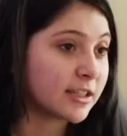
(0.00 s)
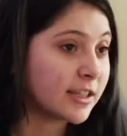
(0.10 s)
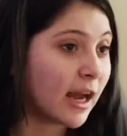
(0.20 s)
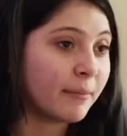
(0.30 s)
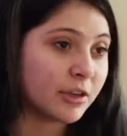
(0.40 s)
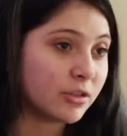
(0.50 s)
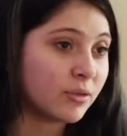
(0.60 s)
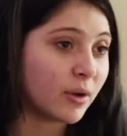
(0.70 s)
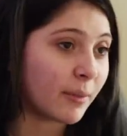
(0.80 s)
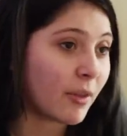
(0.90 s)
then yeah, I'm gonna
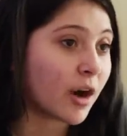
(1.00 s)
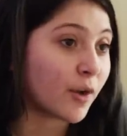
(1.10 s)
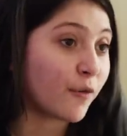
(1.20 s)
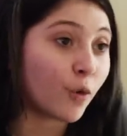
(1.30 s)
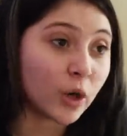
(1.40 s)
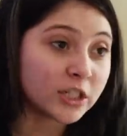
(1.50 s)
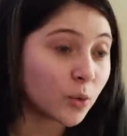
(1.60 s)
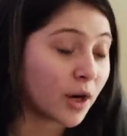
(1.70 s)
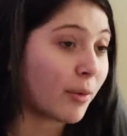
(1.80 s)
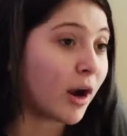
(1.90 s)
do one. I'm not gonna force
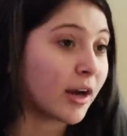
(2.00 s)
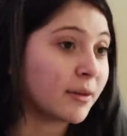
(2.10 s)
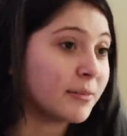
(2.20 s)
one upon him.